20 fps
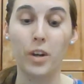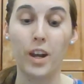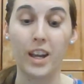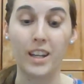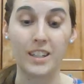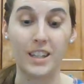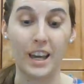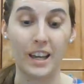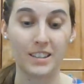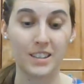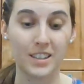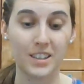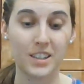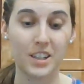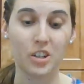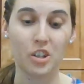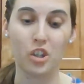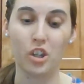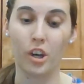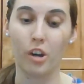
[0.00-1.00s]
against
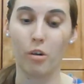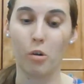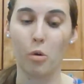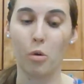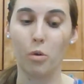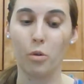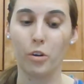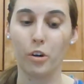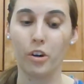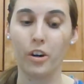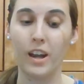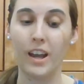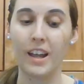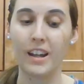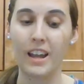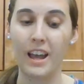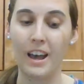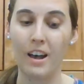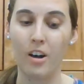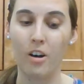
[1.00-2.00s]
the shareholder
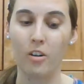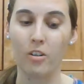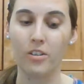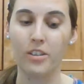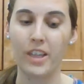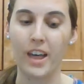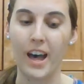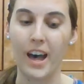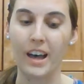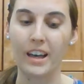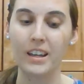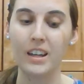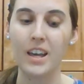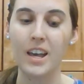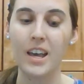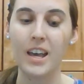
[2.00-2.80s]
and held that